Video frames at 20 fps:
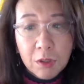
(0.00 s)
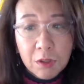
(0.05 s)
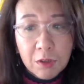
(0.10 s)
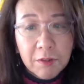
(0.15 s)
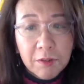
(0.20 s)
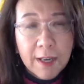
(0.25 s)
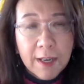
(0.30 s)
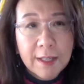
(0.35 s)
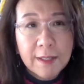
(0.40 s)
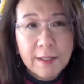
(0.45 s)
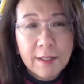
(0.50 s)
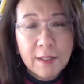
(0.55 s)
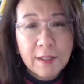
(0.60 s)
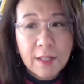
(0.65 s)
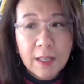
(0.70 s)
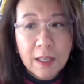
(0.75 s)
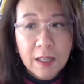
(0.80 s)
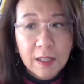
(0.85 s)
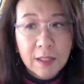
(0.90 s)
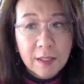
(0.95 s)
crisis
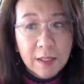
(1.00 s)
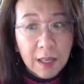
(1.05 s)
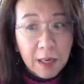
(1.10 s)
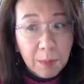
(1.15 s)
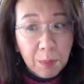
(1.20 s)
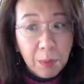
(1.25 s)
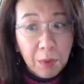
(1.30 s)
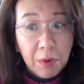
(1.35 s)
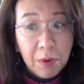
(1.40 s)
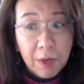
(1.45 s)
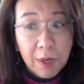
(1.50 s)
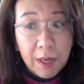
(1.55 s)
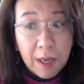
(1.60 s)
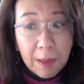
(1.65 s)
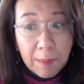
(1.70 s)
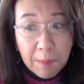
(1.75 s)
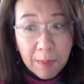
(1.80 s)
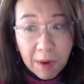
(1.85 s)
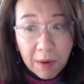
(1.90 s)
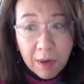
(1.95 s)
in contemporary
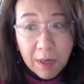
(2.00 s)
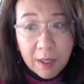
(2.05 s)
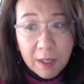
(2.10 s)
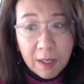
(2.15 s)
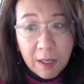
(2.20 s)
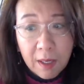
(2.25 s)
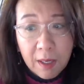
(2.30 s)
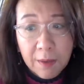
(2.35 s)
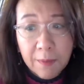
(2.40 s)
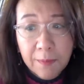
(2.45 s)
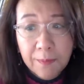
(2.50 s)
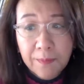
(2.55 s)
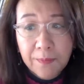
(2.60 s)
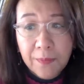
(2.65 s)
America